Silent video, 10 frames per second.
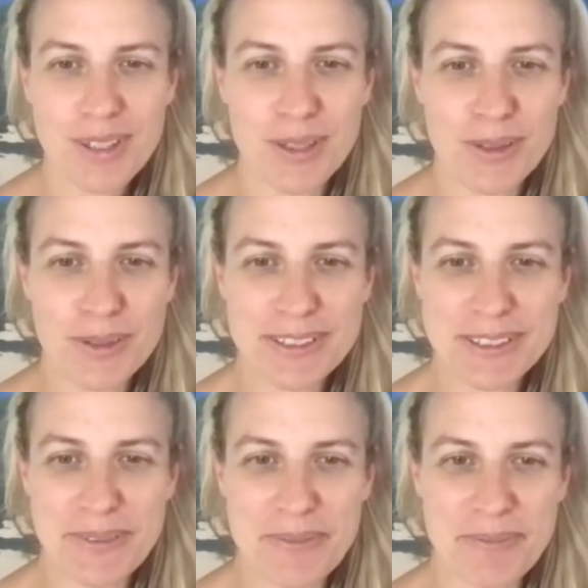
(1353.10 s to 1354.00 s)

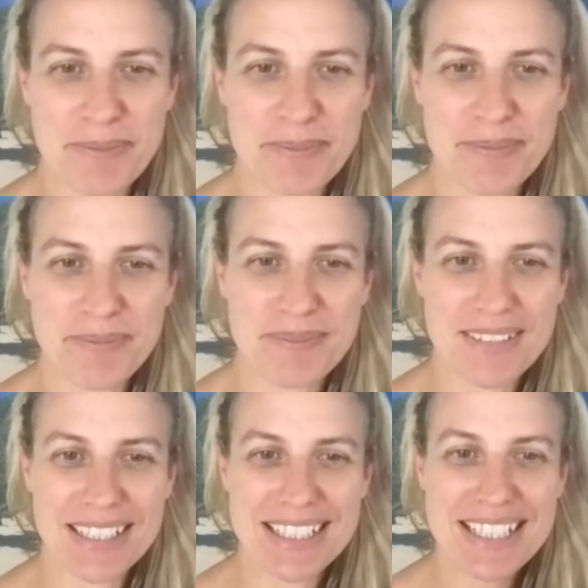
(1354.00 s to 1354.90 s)
Awesome.
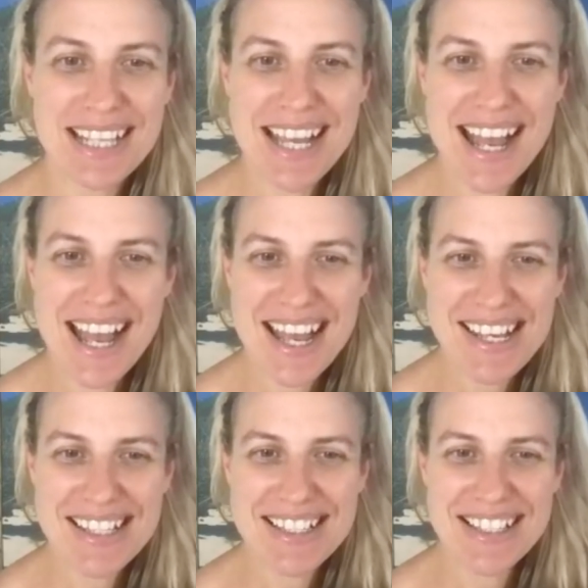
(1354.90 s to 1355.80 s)

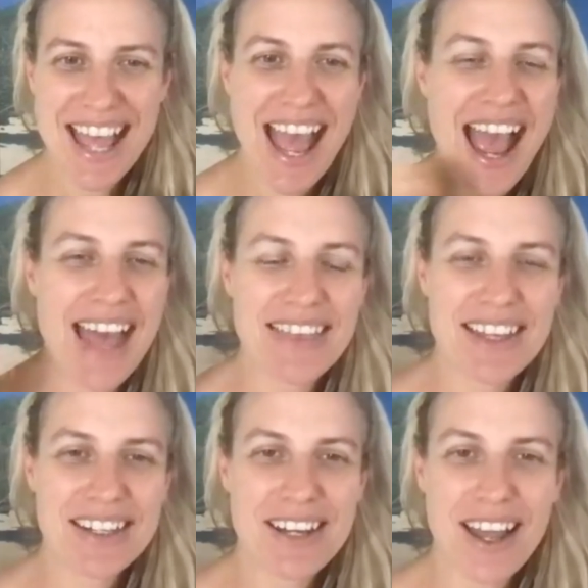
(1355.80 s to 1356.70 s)
Yes. And
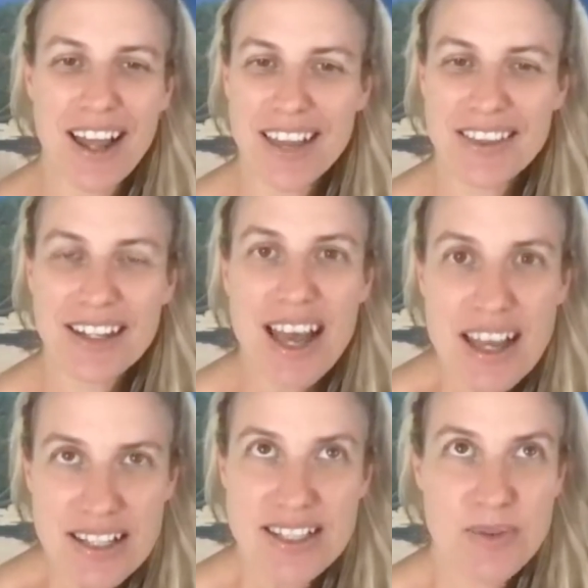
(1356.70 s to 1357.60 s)
then the
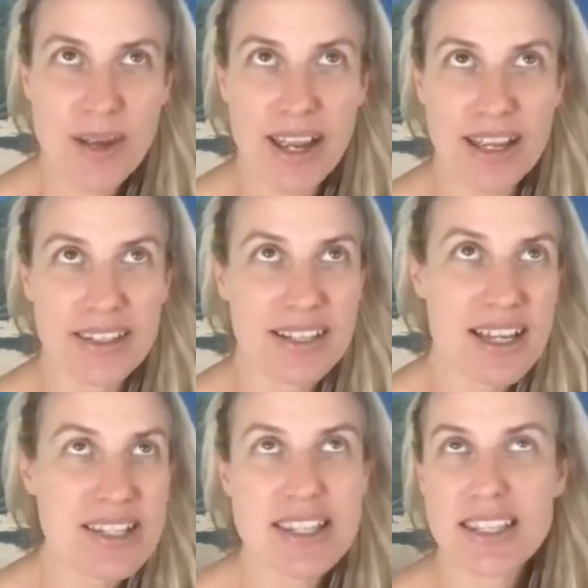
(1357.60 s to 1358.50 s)
last
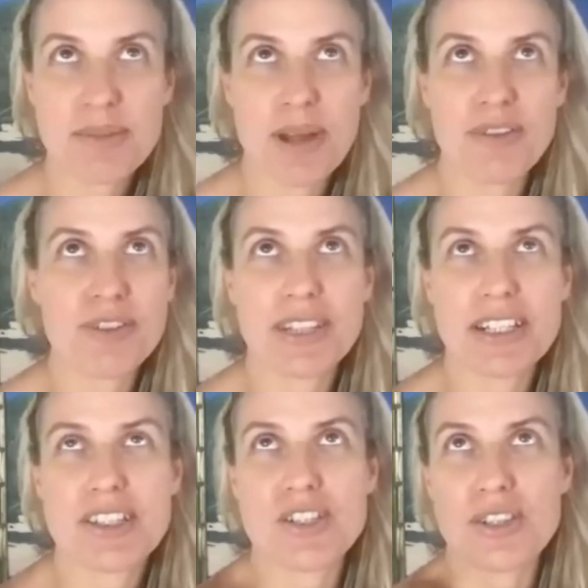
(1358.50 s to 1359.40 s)
thing that mindful
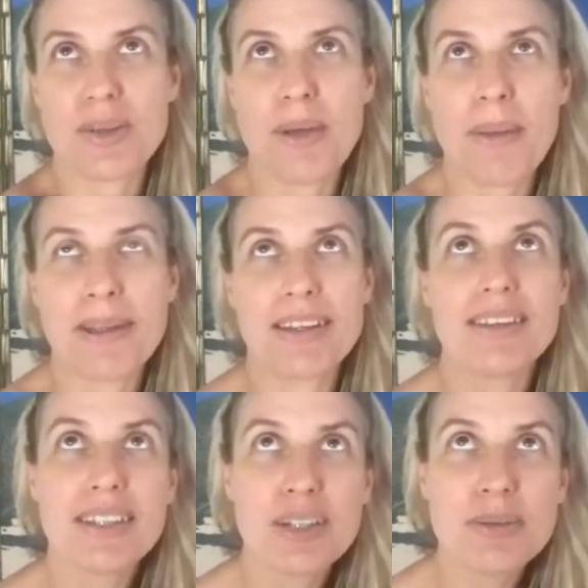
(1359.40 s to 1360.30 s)
leaders do that might be a
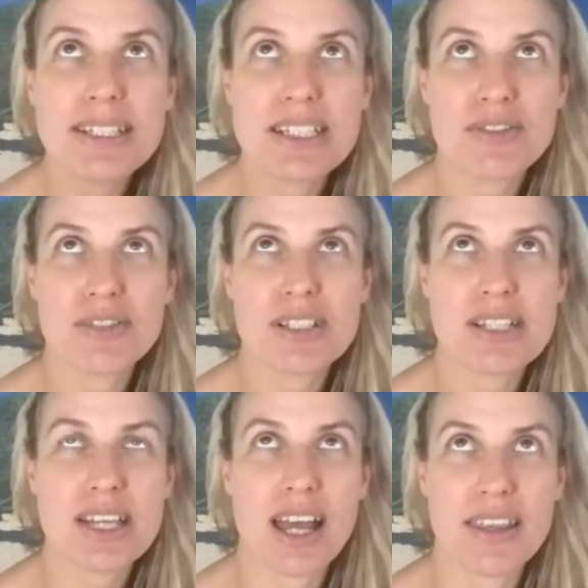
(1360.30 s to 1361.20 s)
little bit different
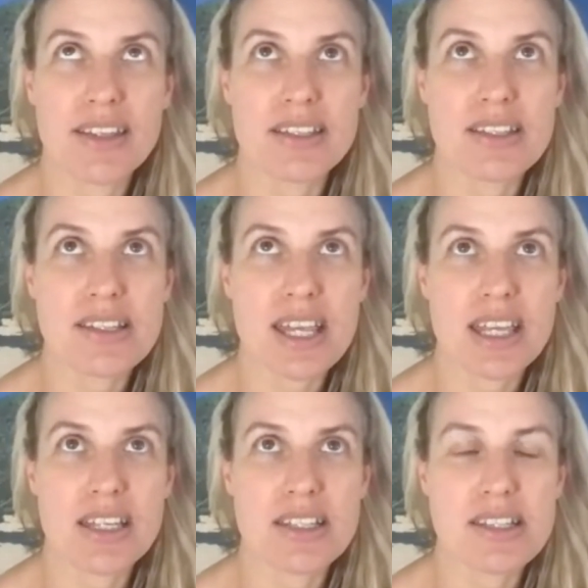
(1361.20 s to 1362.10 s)
to others
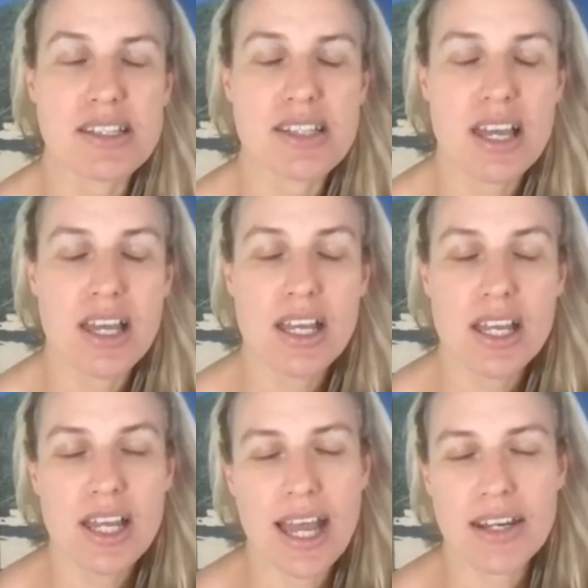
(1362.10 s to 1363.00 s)
is,
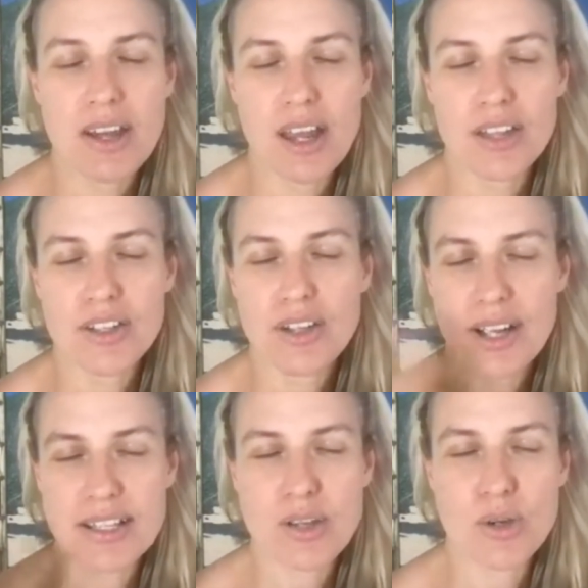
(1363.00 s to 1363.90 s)
and you
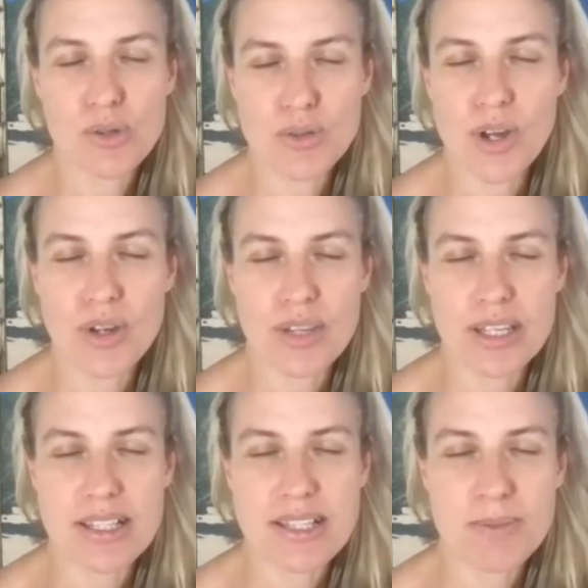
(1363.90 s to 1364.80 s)
guys all know
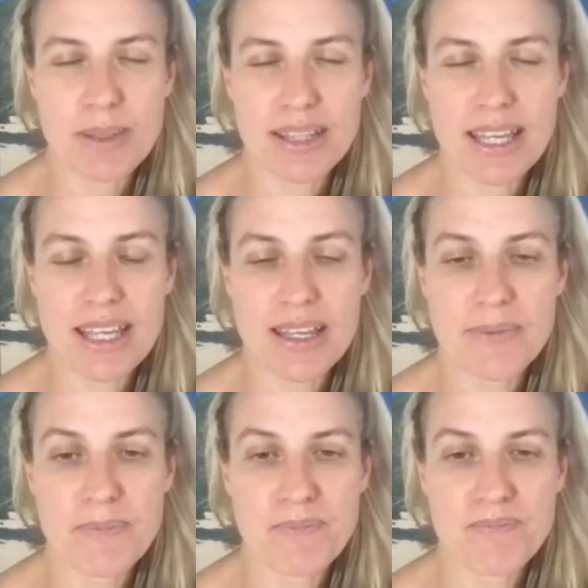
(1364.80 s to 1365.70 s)
this, but
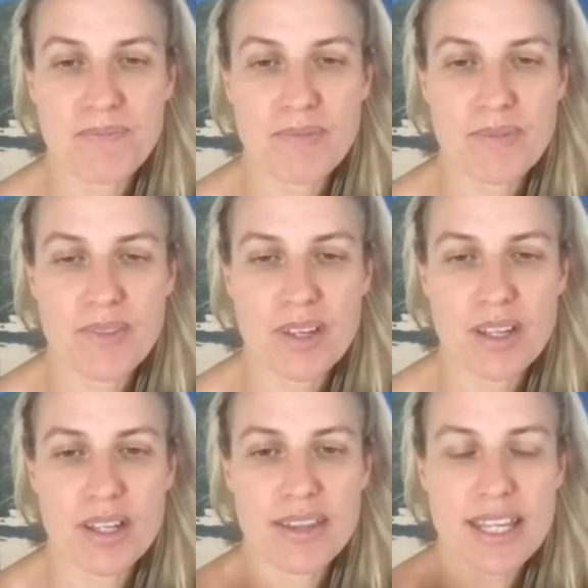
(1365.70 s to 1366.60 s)
they
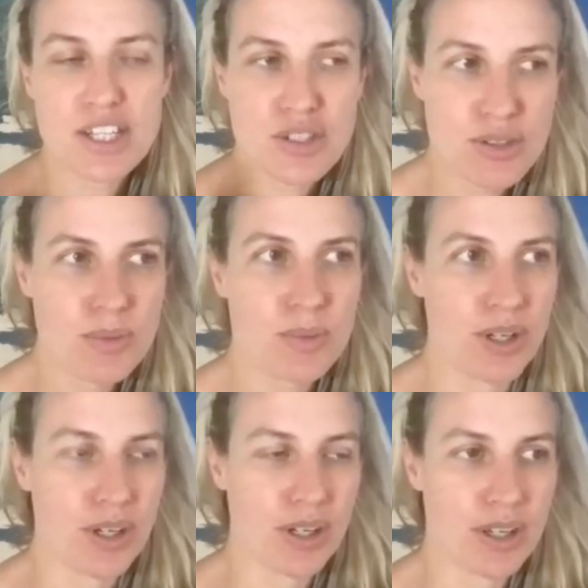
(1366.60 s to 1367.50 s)
do the
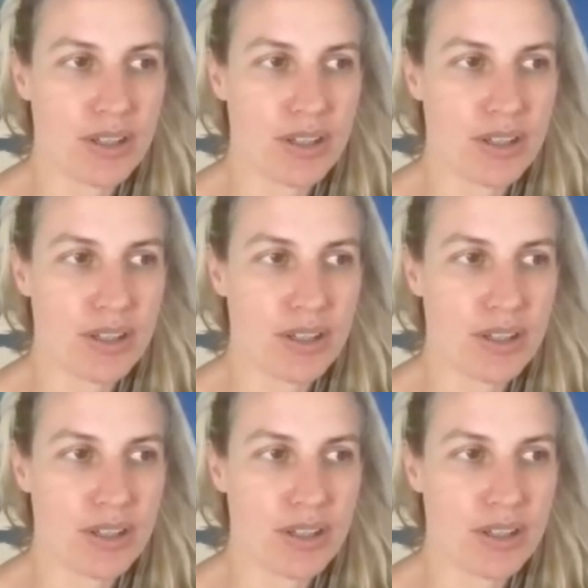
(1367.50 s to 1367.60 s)
work,